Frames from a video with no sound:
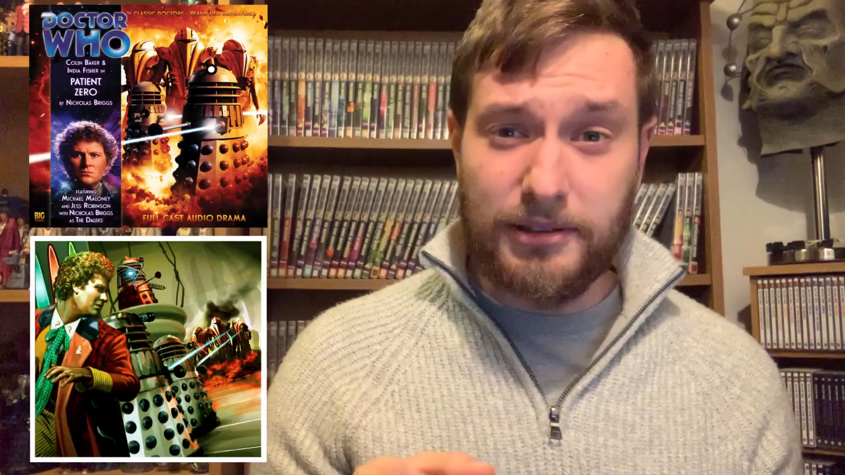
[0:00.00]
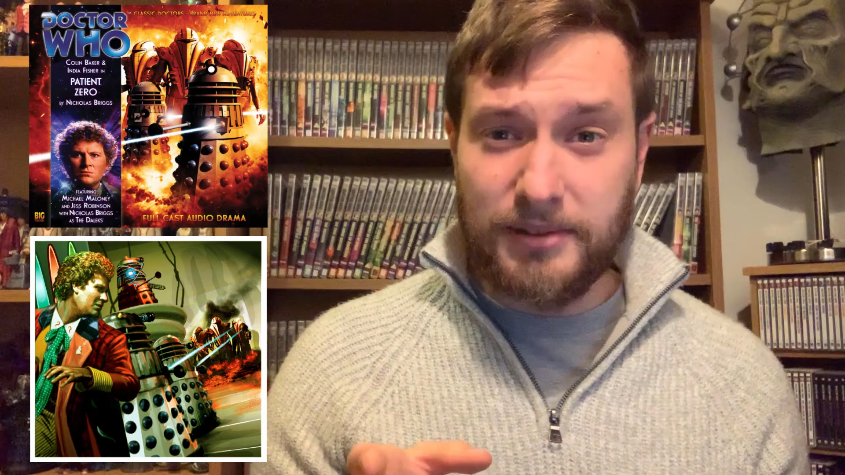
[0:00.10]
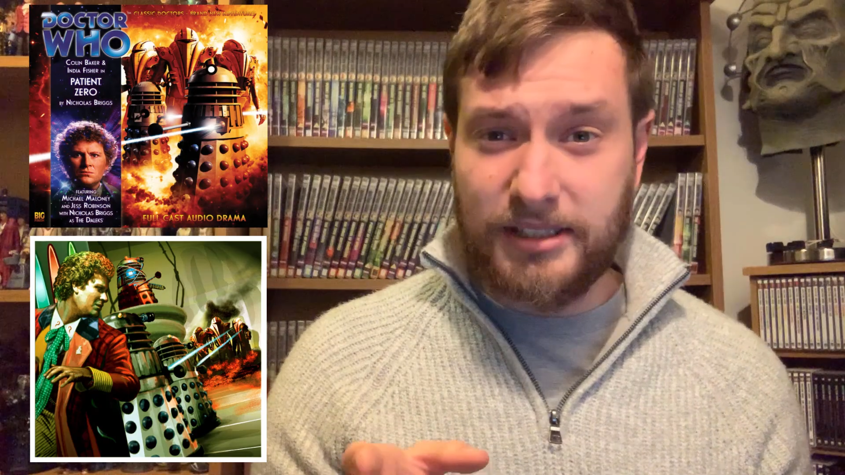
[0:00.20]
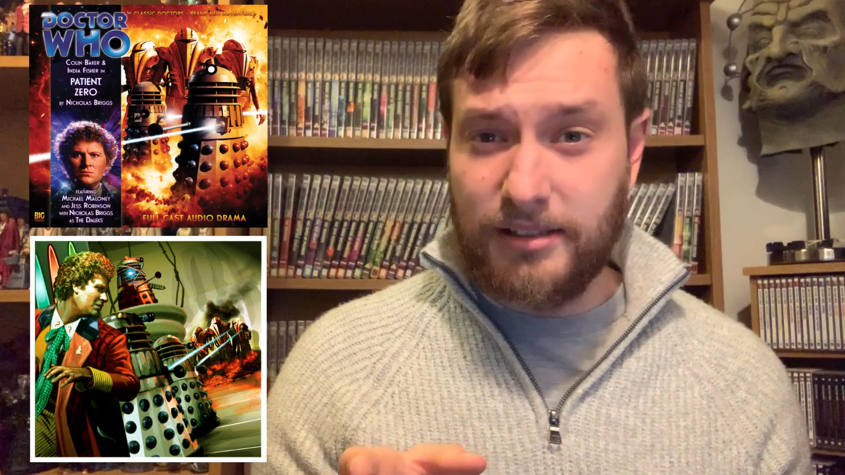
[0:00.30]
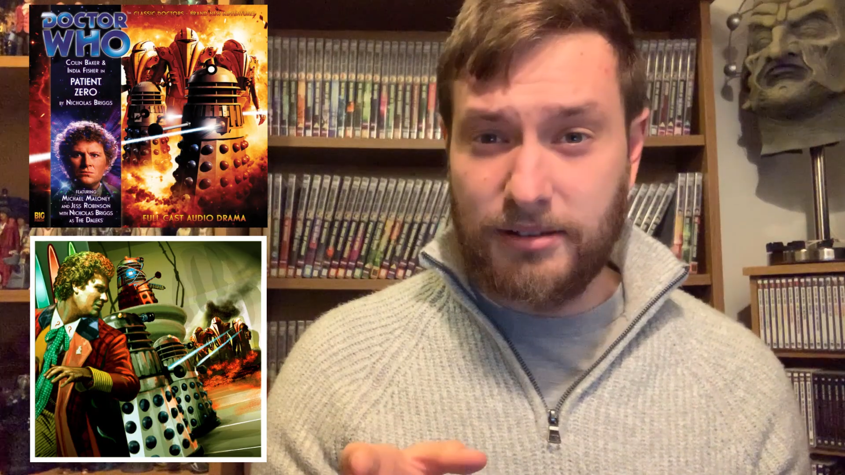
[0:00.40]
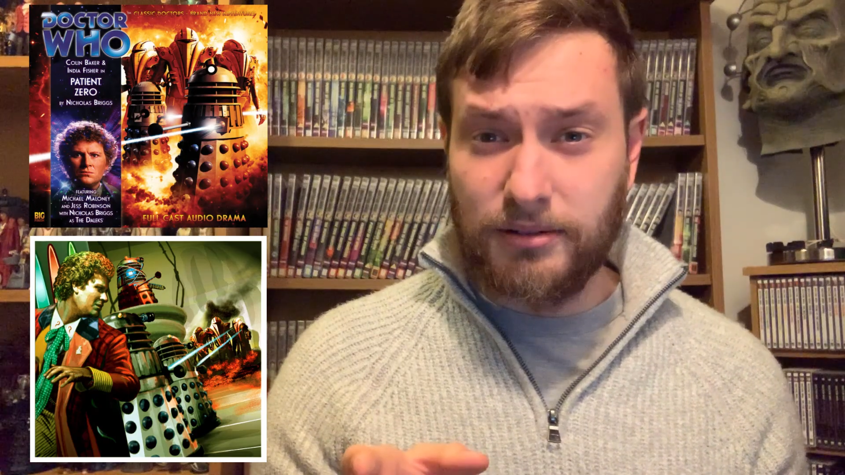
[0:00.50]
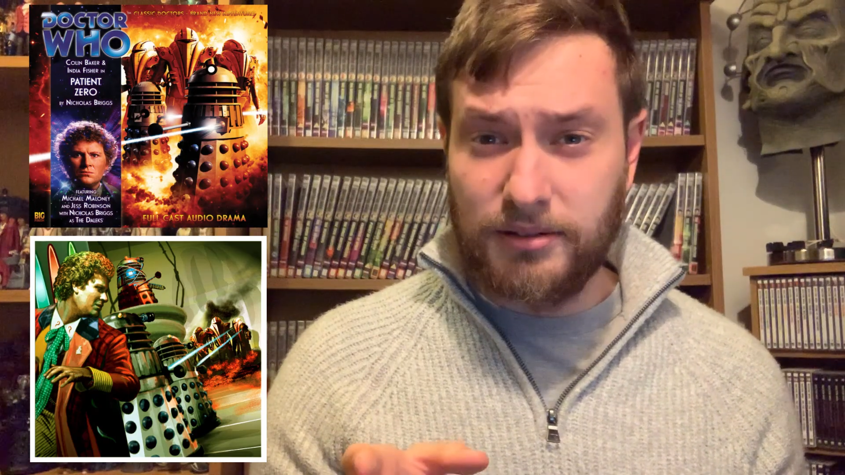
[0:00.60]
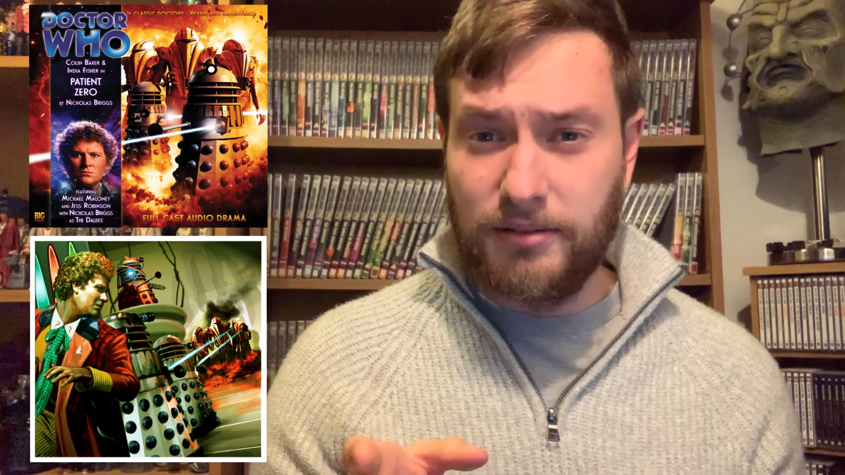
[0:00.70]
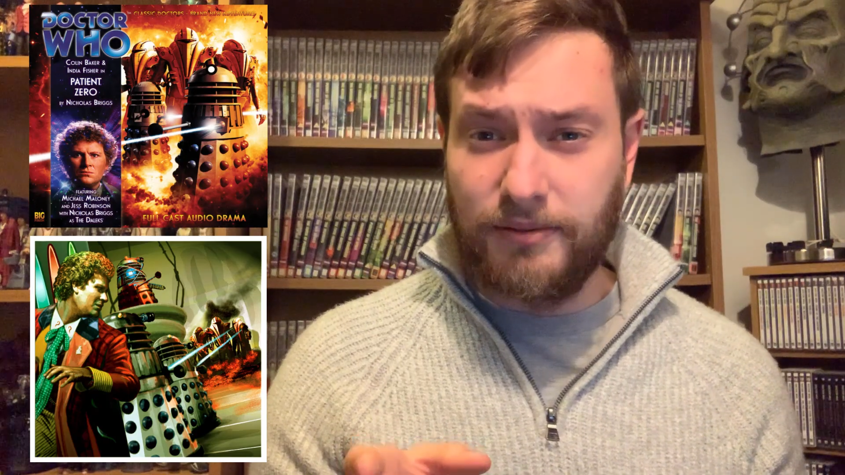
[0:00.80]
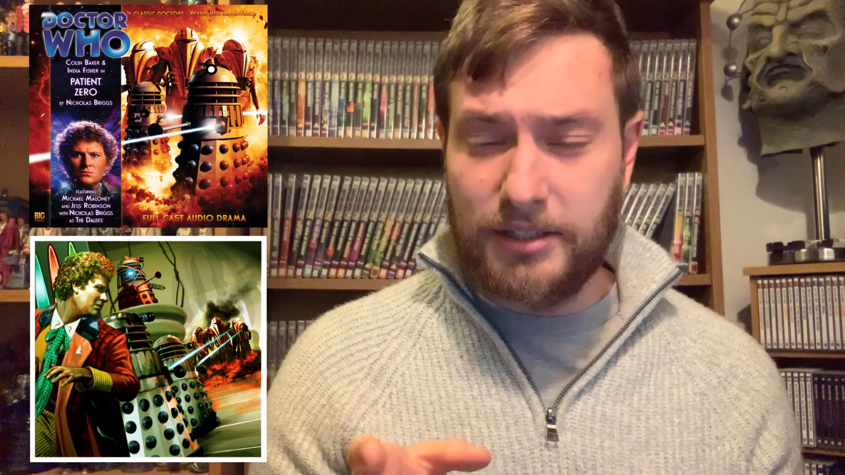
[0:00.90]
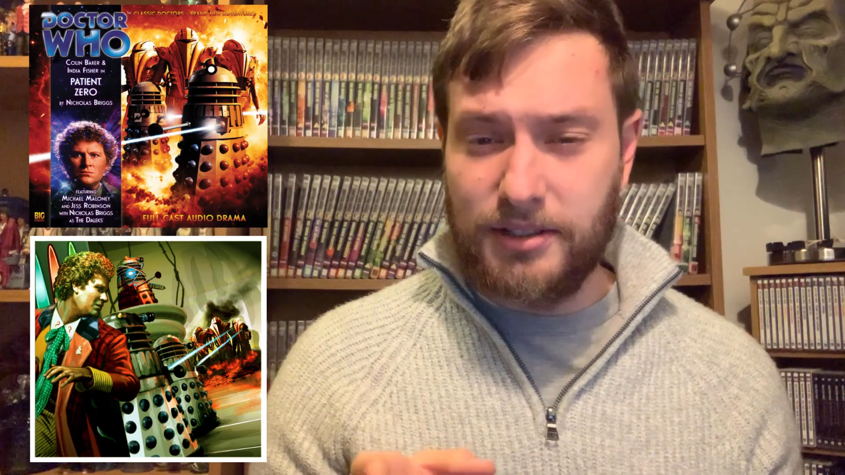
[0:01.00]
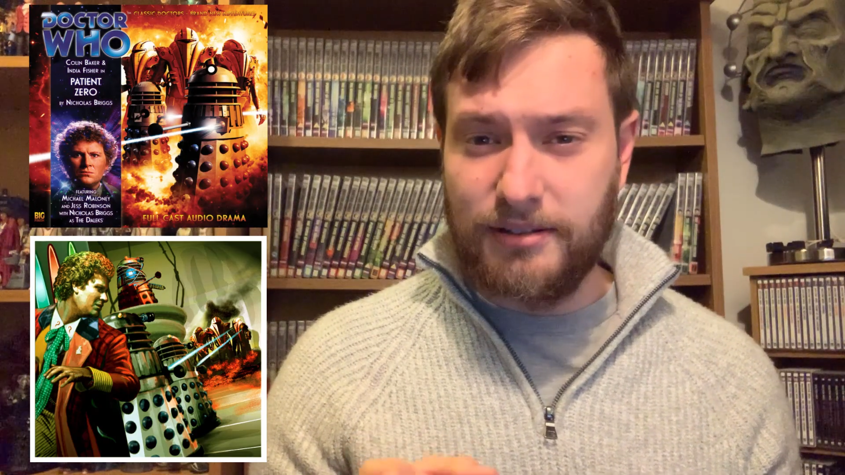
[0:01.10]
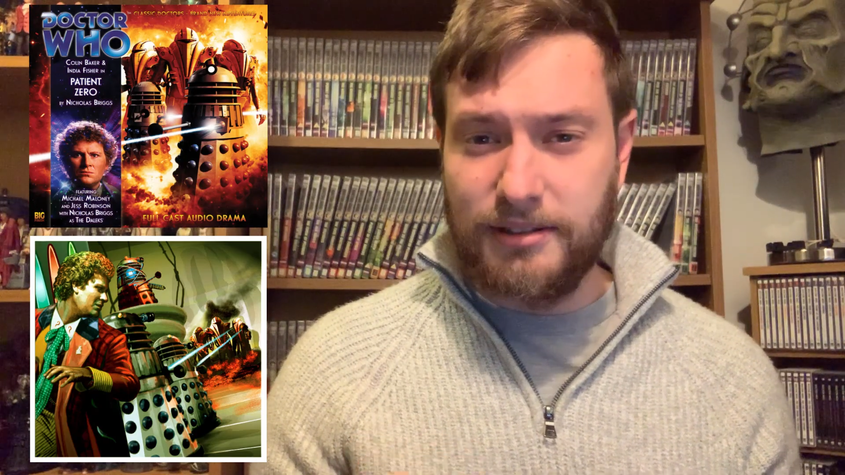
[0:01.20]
the 6th Doctor adventure.